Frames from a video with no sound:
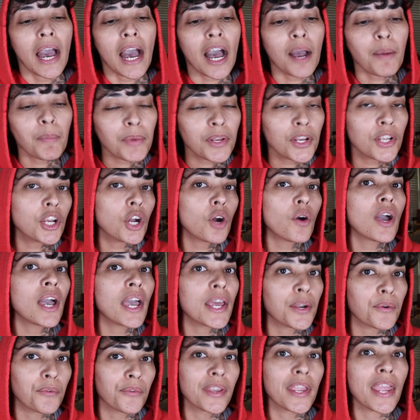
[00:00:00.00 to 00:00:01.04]
I'm gonna go
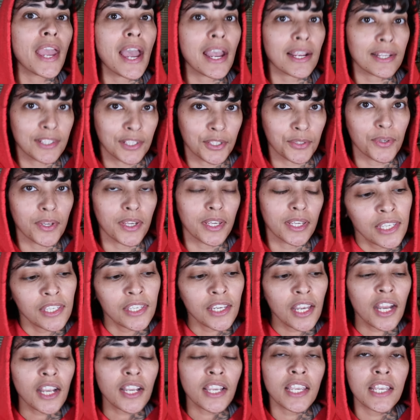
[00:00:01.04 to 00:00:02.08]
ahead and react to it.
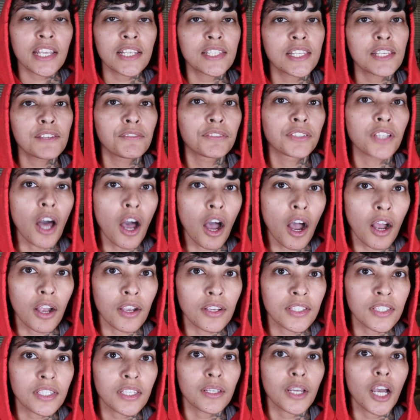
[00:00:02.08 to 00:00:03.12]
Young Ezee
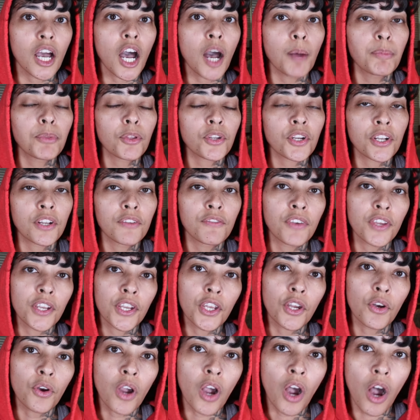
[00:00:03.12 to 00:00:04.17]
Vlogs uploaded a
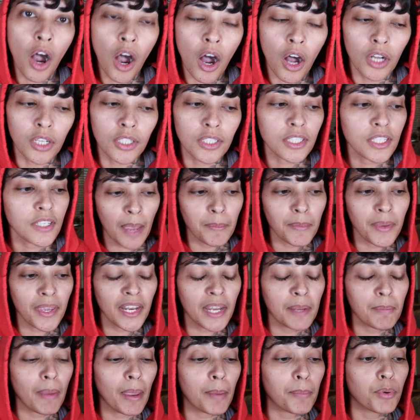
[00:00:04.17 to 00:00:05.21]
video called I'm
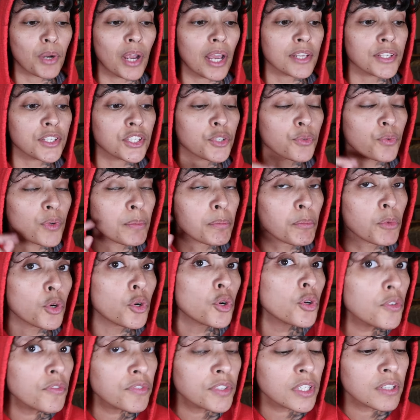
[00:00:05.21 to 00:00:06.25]
Getting My Breast
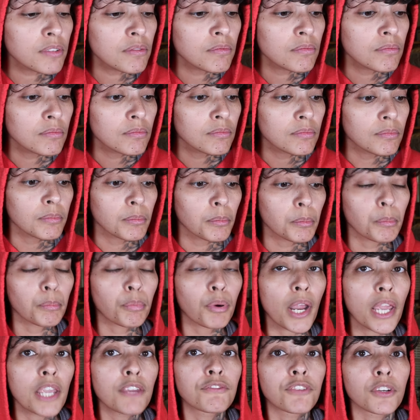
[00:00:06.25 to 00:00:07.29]
Removed
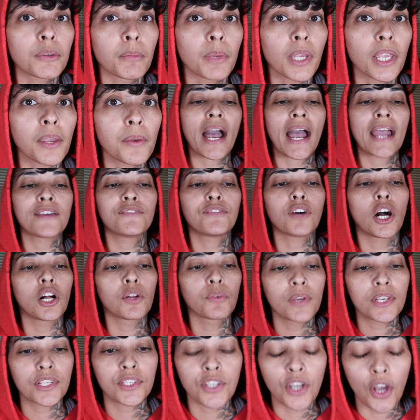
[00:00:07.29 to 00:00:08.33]
pray for me. I've
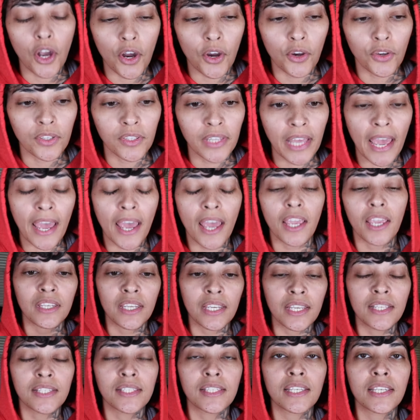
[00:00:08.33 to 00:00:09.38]
always known that
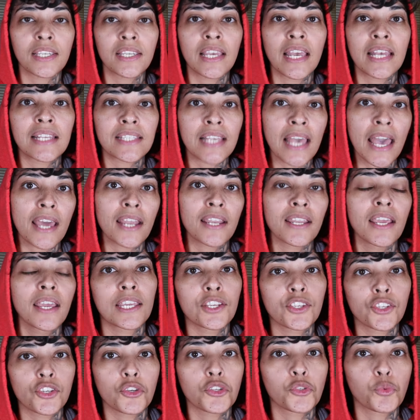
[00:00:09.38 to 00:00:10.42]
Ezee has had
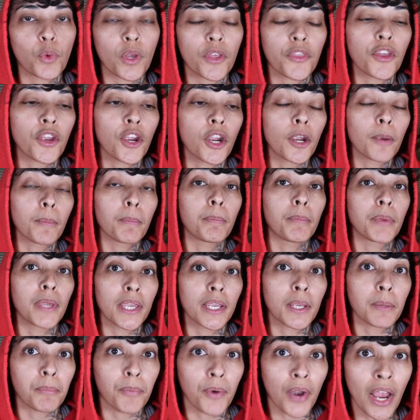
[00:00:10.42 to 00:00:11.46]
issues with her
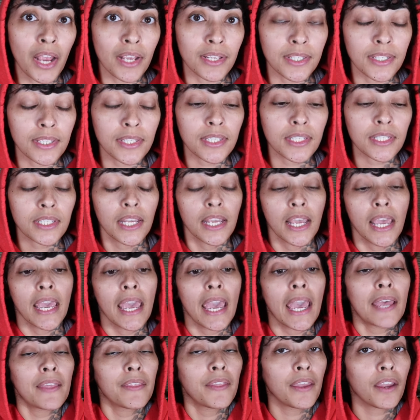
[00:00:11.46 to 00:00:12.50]
big breasts.
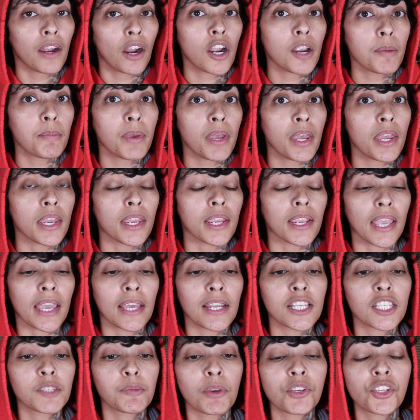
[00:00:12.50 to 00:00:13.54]
And they are big,
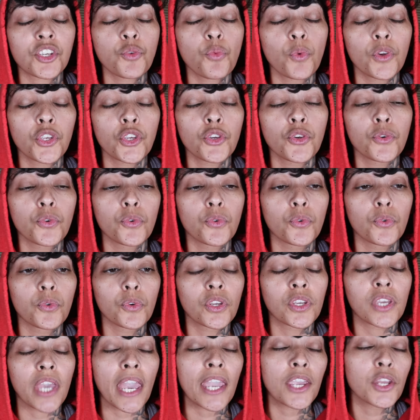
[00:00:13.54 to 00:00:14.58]
and especially when
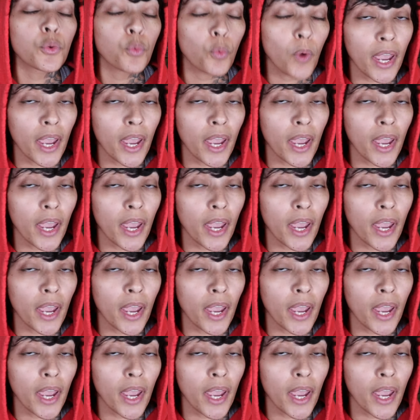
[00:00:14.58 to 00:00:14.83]
you gain